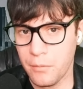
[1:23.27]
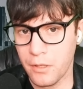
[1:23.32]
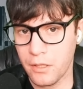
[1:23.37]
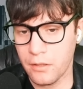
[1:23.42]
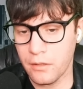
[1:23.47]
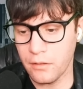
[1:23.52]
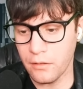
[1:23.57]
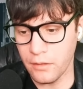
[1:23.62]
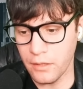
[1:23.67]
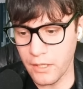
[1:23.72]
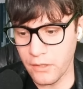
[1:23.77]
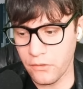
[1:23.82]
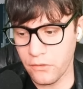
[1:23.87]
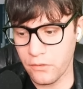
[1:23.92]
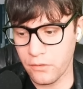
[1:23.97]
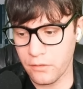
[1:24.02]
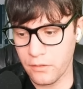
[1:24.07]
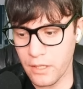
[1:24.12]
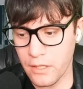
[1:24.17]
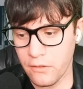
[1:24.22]
but
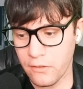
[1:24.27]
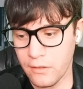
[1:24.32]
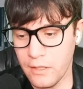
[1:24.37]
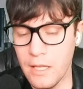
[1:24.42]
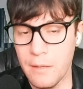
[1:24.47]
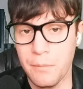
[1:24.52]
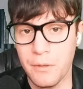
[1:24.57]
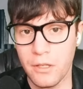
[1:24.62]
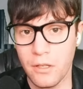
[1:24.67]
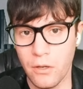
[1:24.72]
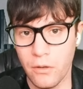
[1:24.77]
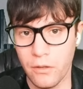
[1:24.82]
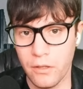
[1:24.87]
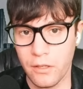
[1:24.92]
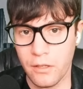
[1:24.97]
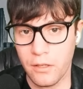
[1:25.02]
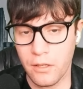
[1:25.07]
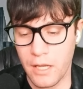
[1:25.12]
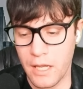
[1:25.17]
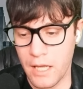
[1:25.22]
let's keep it
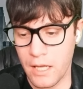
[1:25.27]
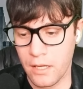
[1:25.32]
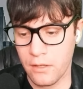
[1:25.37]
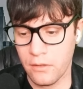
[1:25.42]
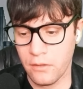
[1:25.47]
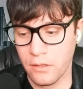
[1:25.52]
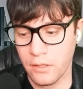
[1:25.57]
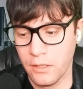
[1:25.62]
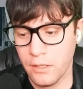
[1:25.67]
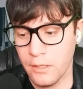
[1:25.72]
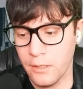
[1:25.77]
going, and